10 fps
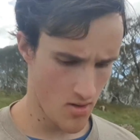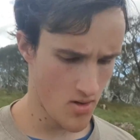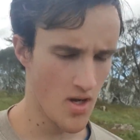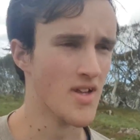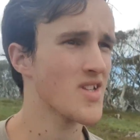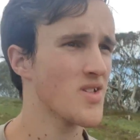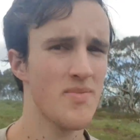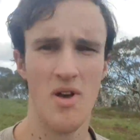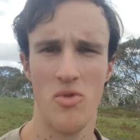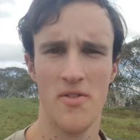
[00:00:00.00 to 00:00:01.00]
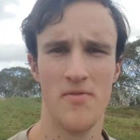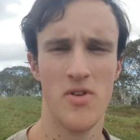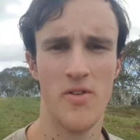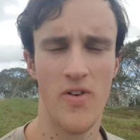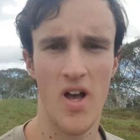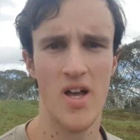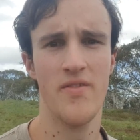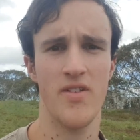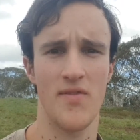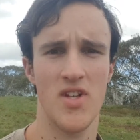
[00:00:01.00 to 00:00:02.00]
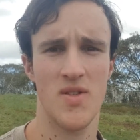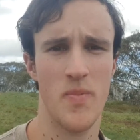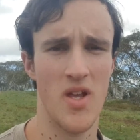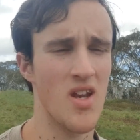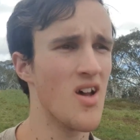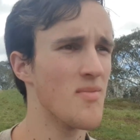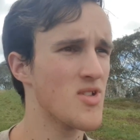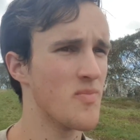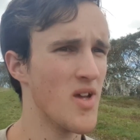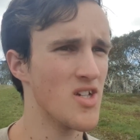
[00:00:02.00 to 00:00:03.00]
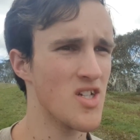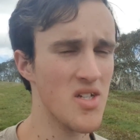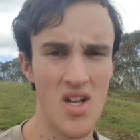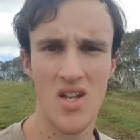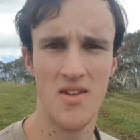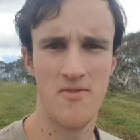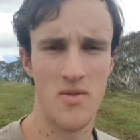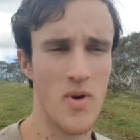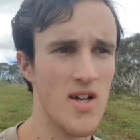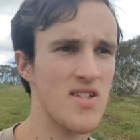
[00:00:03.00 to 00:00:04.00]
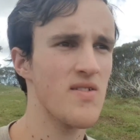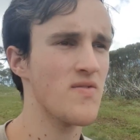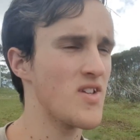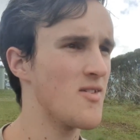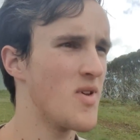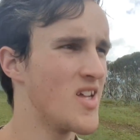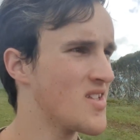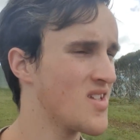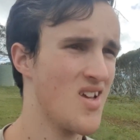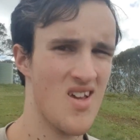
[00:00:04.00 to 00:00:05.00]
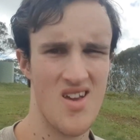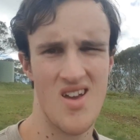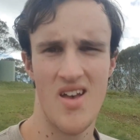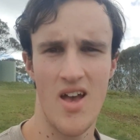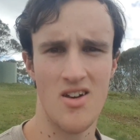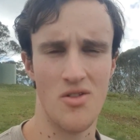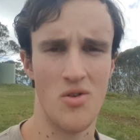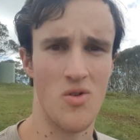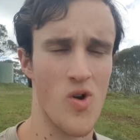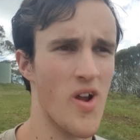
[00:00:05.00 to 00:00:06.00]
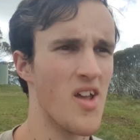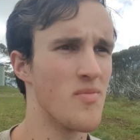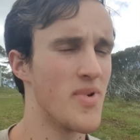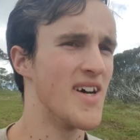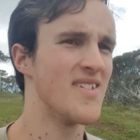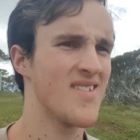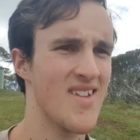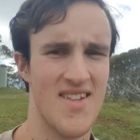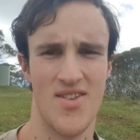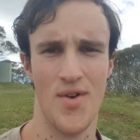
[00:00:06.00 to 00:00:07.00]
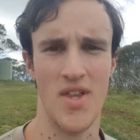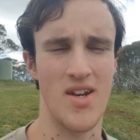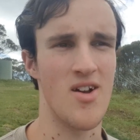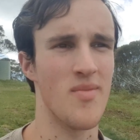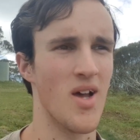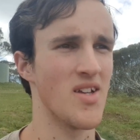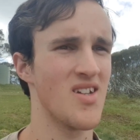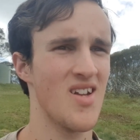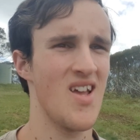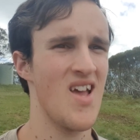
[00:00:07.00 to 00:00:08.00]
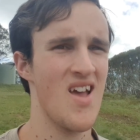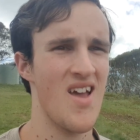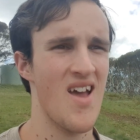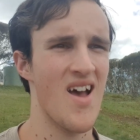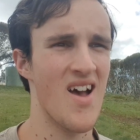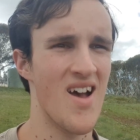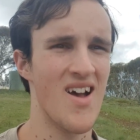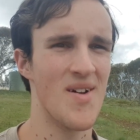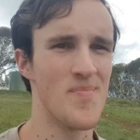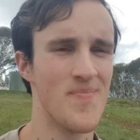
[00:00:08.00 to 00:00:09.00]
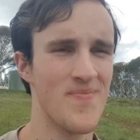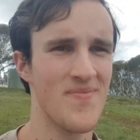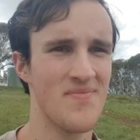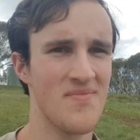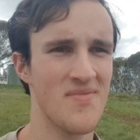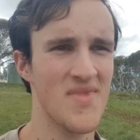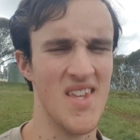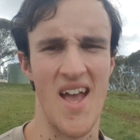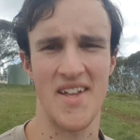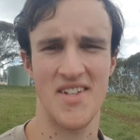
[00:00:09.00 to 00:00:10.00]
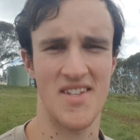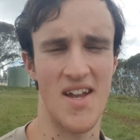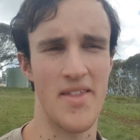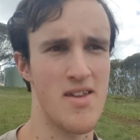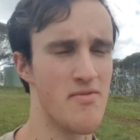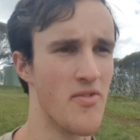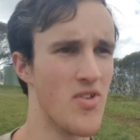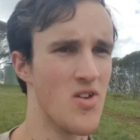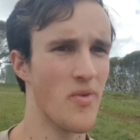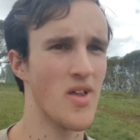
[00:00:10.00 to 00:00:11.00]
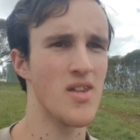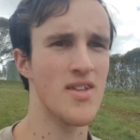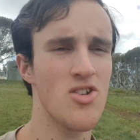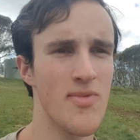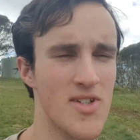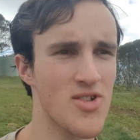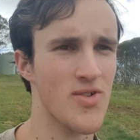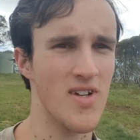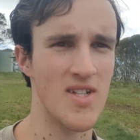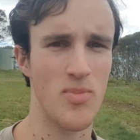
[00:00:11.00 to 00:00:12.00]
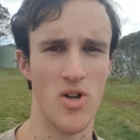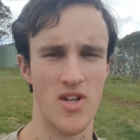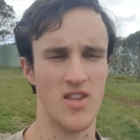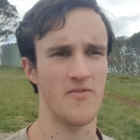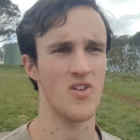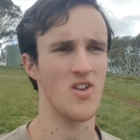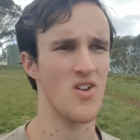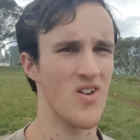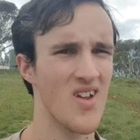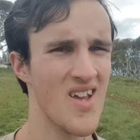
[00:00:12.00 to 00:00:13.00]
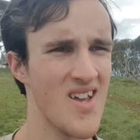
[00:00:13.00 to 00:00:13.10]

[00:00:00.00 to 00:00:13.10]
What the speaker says: Alright, so it's about 1:45 and I've just been up to Mount Genini for the past 15 minutes. Had a little around, but there's really not much. It's just nothing of a view really. There's too much trees blocking the view.